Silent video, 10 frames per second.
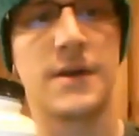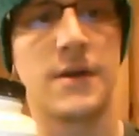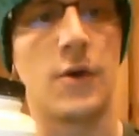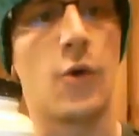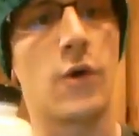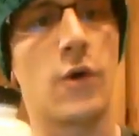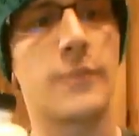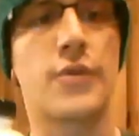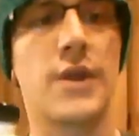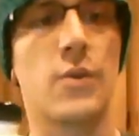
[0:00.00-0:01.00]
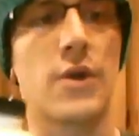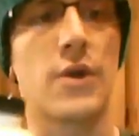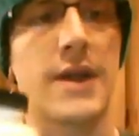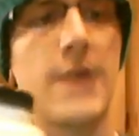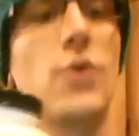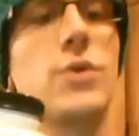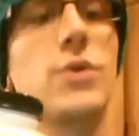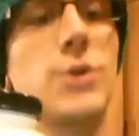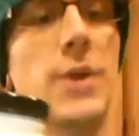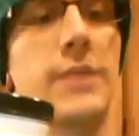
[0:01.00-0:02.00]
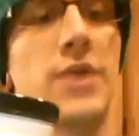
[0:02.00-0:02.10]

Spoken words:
or pre-workout or during,